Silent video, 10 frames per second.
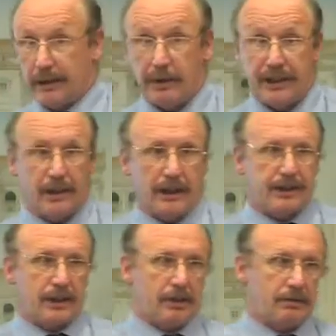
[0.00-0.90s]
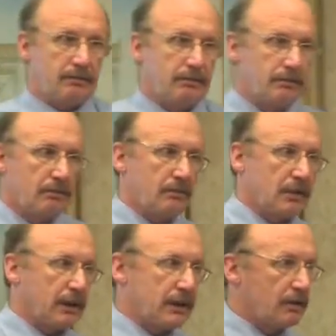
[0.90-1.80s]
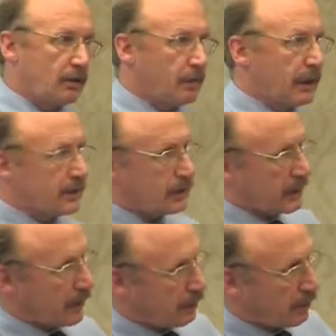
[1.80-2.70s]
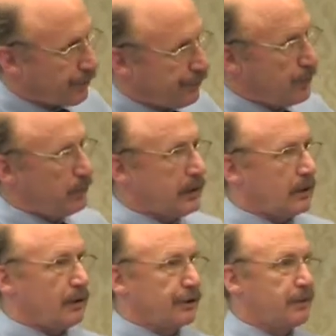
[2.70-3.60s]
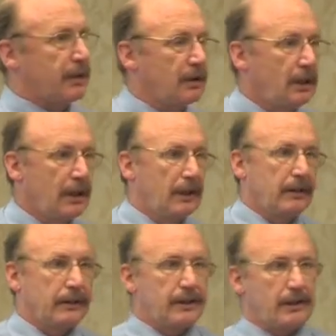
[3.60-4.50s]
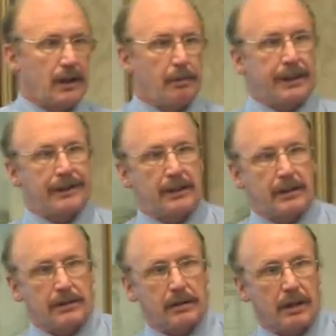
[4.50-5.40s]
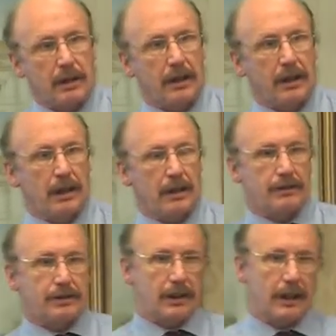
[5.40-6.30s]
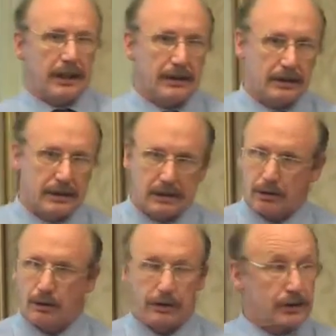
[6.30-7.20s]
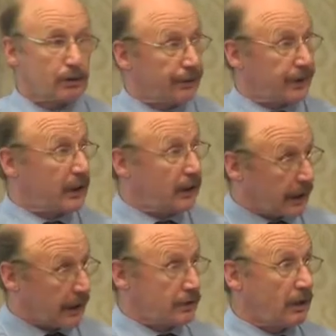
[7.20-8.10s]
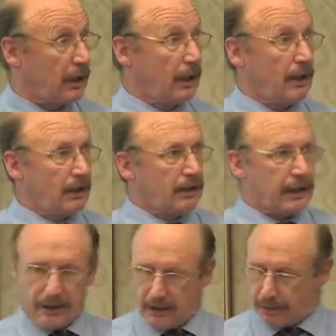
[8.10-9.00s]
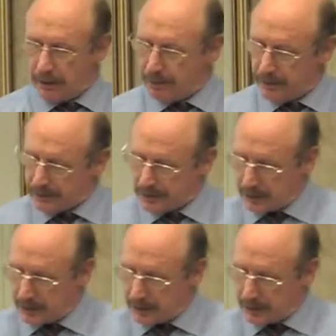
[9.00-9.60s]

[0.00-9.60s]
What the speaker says: You can be a dietitian to make sure the patients get the right food in the hospital. The diabetics and celiac disease and all this sort of thing can actually get an